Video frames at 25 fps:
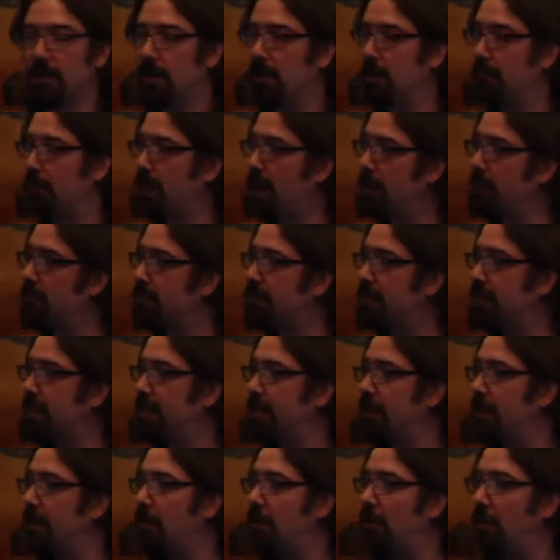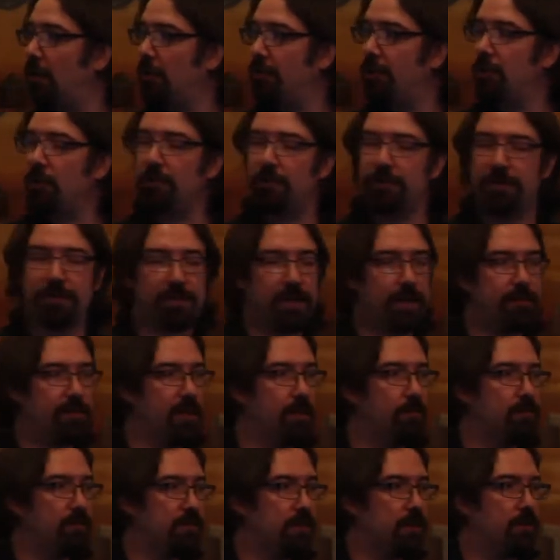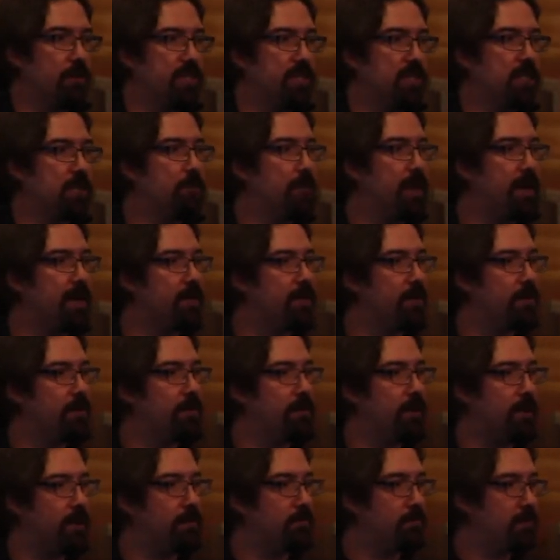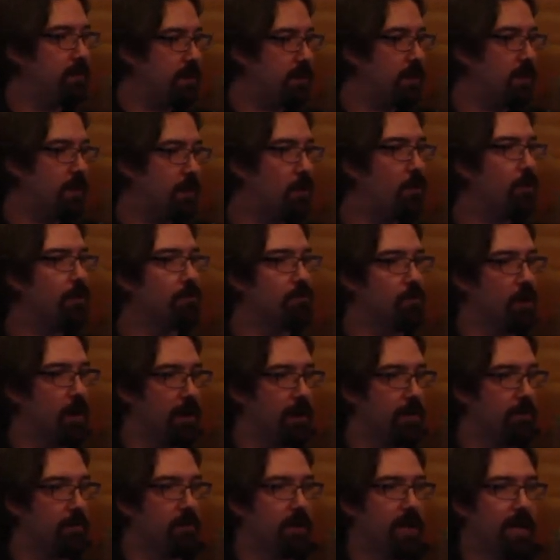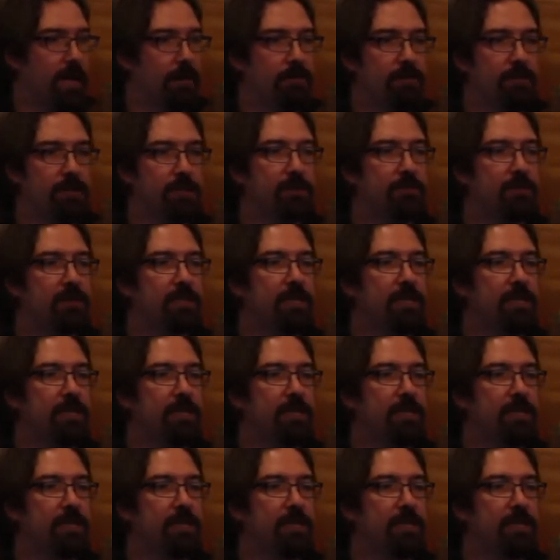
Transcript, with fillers: Now, the problem is that although the JVM was always expected that it could run other languages, it